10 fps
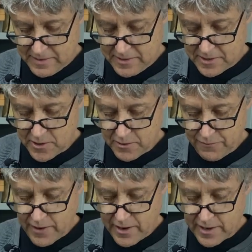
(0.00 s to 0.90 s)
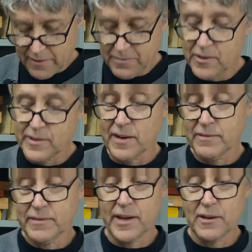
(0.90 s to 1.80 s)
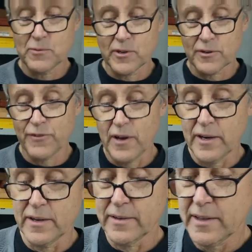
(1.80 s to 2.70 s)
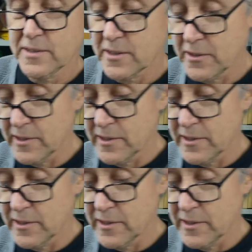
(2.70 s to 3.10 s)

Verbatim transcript: to go far enough. No, that, that'll work fine. That's a good